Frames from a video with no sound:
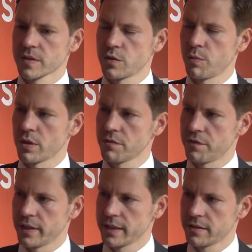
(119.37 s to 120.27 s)

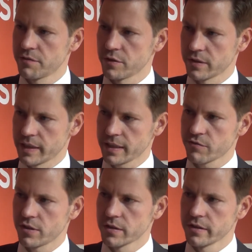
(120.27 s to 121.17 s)
qualified for the
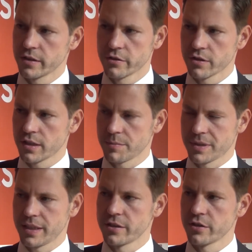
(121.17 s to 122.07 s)
next round in the Eurocup
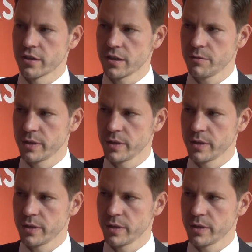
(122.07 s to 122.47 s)
kind of early.